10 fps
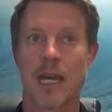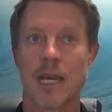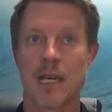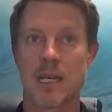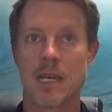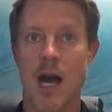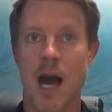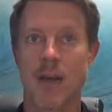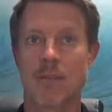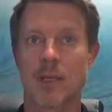and
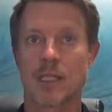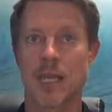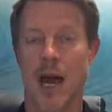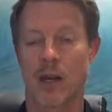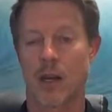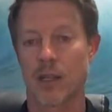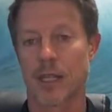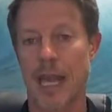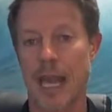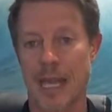not miss out on the
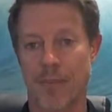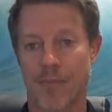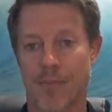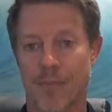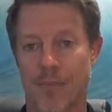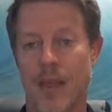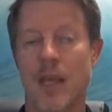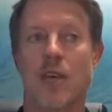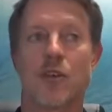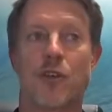gain.
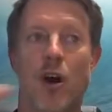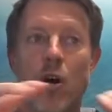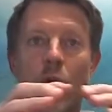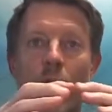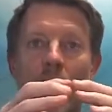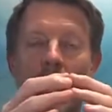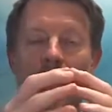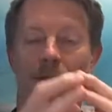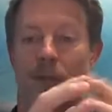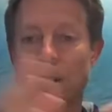So
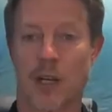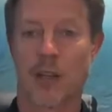from the sale